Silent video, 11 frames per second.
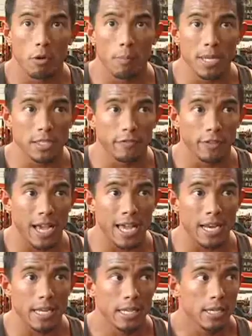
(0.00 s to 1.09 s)
Won't be as
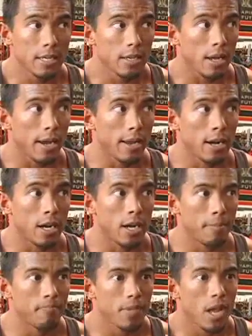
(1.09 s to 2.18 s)
flat and
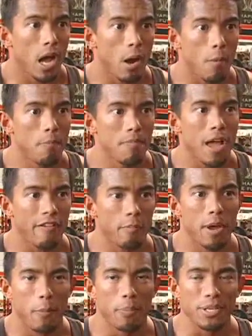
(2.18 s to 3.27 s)
um, I'll have a
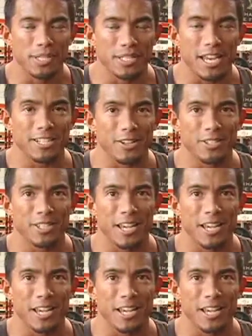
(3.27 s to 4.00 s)
better presentation on